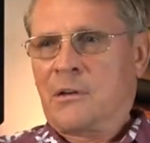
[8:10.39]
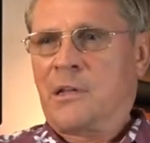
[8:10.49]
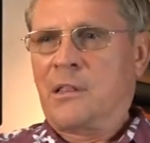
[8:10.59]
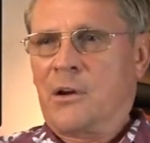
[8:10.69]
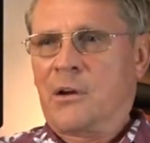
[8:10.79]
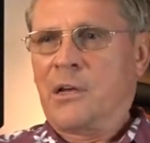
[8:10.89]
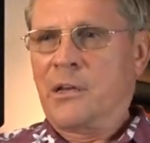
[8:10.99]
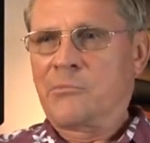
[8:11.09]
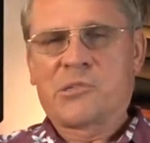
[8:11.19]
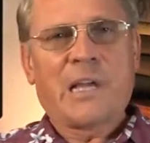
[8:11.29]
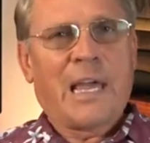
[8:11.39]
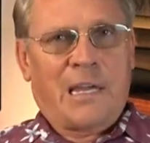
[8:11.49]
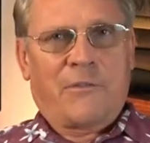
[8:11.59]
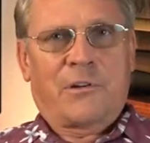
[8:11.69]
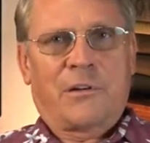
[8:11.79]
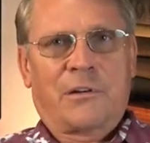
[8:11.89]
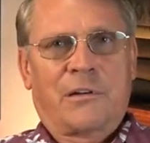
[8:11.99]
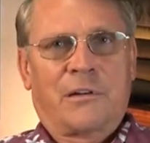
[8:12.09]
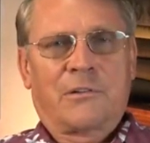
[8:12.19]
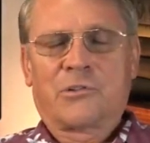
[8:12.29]
than they are getting them saved.
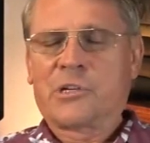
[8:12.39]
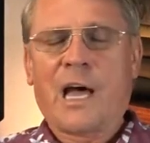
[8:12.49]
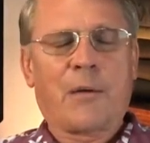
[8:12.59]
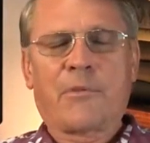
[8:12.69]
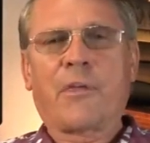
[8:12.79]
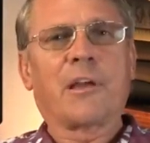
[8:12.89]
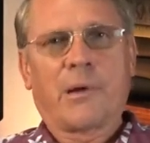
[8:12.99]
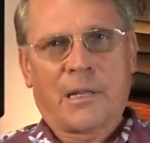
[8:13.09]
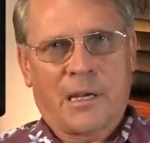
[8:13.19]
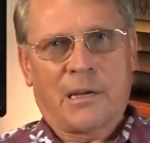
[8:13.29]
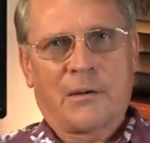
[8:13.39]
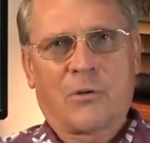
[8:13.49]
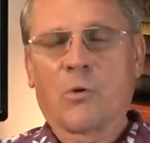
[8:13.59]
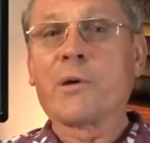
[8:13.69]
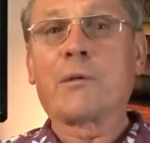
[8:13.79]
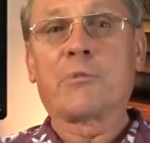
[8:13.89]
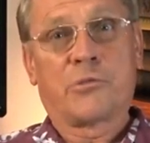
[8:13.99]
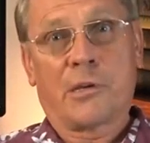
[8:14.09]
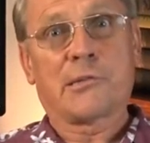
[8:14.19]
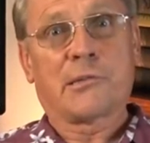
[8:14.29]
Stop. Think about that. Go read what
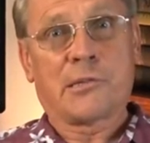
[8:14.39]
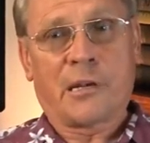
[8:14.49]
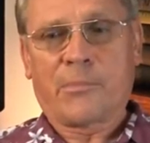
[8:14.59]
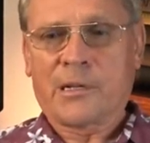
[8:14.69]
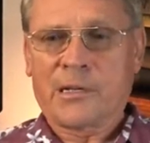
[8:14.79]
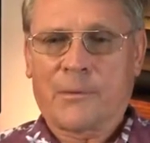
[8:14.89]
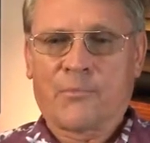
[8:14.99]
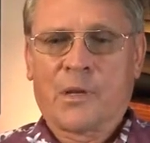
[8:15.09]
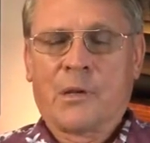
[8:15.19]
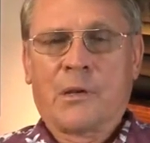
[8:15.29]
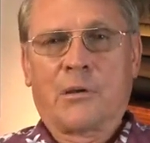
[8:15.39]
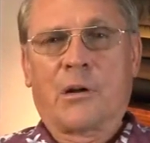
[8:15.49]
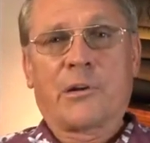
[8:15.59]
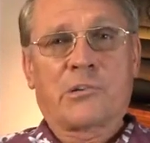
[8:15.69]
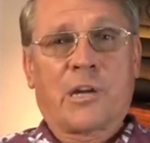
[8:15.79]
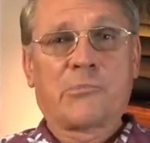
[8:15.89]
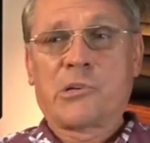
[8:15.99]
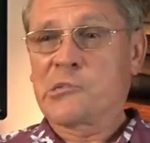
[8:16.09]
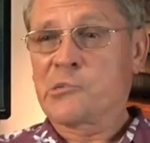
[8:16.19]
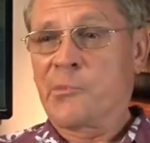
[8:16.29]
Jesus said about that. You know how much time
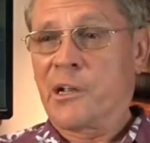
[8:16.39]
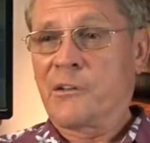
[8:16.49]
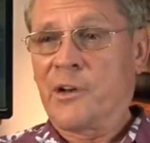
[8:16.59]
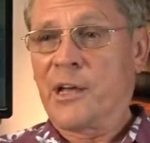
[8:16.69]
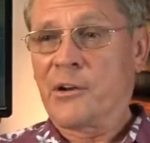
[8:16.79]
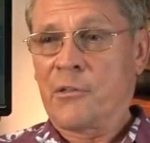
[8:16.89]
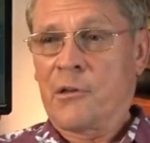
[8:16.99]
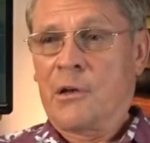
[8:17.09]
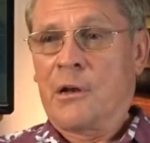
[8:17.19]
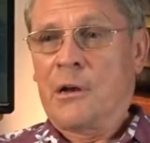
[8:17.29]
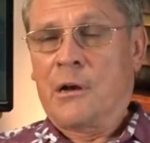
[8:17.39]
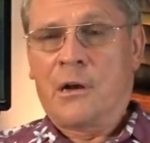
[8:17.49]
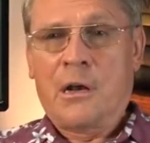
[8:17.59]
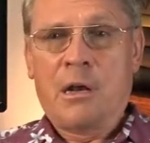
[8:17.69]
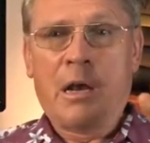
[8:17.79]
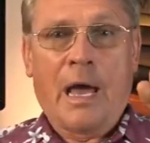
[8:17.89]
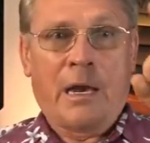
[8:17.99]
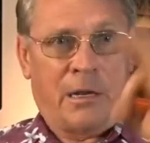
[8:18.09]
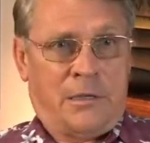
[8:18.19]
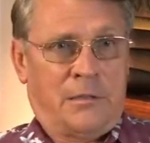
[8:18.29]
Jesus spent on the flat earth?
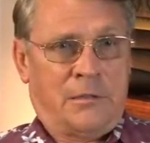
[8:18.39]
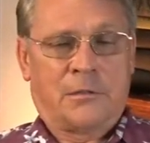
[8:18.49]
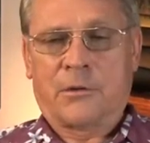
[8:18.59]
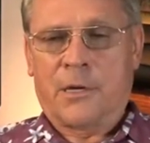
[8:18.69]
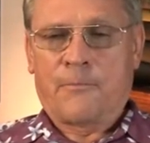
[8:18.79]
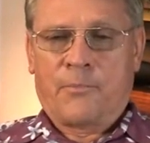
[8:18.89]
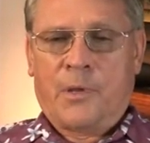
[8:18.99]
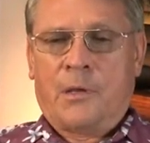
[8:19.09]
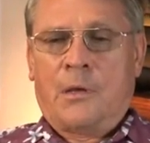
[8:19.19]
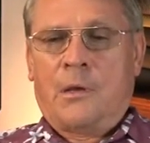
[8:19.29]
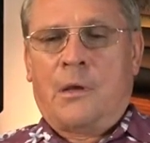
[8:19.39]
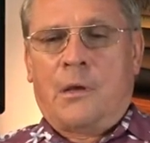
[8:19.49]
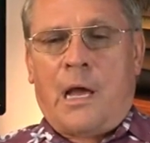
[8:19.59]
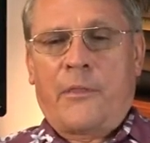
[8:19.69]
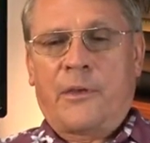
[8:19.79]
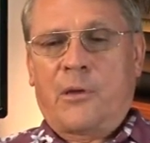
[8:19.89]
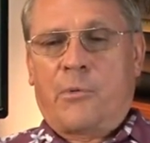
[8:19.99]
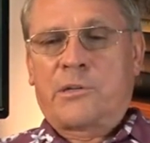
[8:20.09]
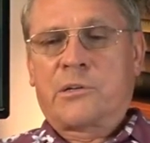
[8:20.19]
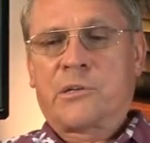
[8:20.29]
None. Okay. I think they
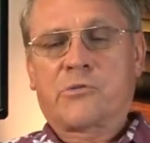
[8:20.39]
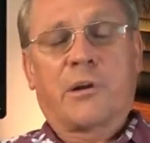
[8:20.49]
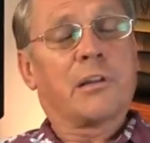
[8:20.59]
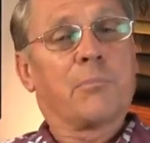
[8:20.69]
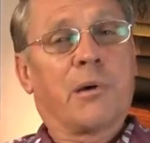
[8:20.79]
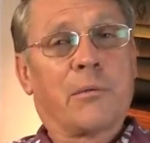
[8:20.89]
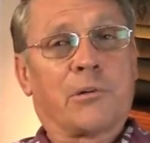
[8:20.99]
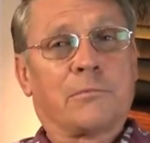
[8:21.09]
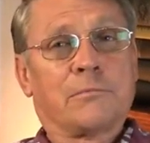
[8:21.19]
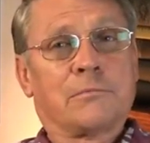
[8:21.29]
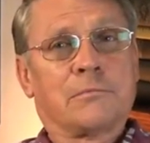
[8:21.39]
want to discredit the Bible.